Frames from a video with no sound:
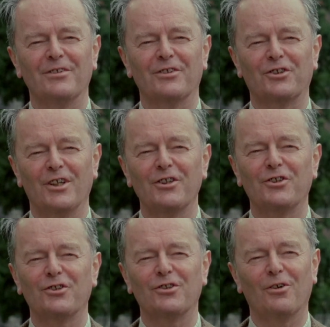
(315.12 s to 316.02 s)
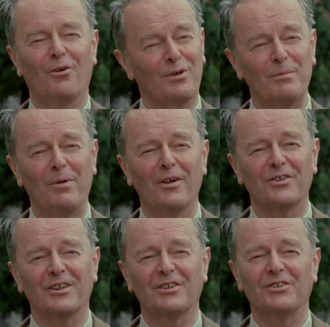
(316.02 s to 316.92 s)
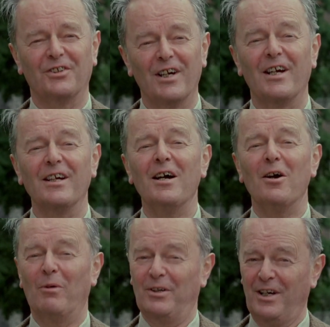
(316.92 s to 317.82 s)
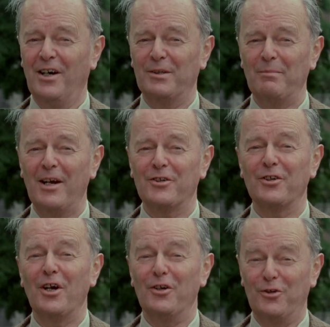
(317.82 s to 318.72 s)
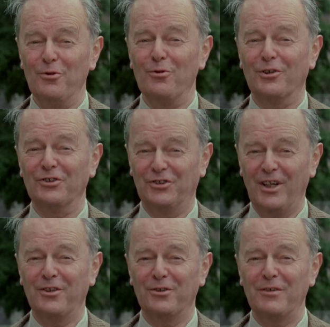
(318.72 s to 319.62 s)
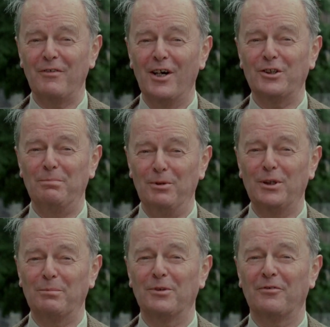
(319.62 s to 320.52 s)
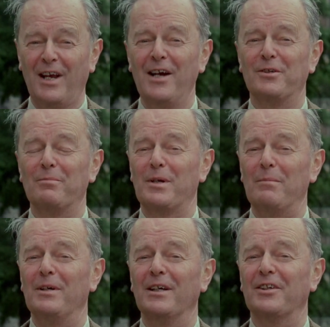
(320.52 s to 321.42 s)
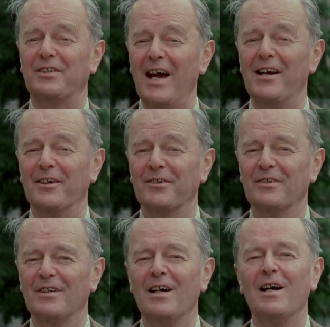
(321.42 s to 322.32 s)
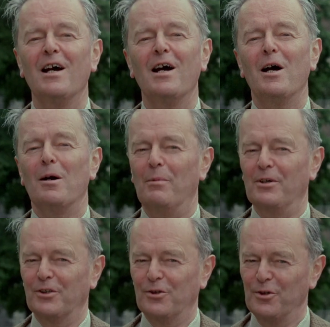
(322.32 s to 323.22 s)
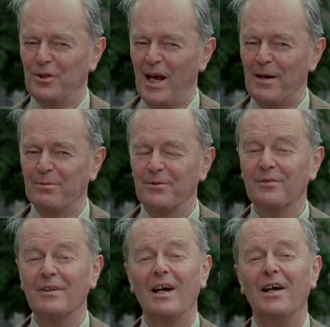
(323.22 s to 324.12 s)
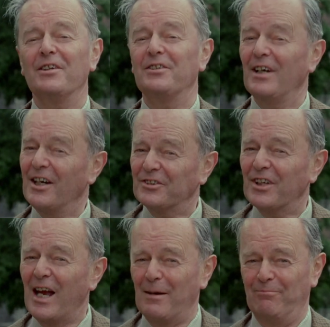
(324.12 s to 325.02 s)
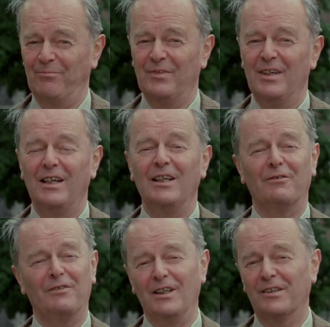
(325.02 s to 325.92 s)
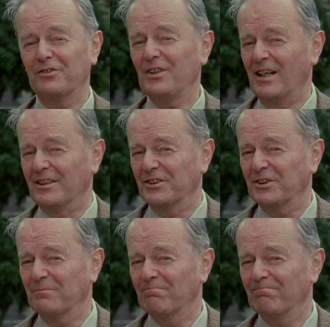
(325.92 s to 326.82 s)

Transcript: in the Church or in politics today. One can't imagine 2 consecutive Archbishops of Canterbury being Italian, but it could happen, and it does happen, in the field of science,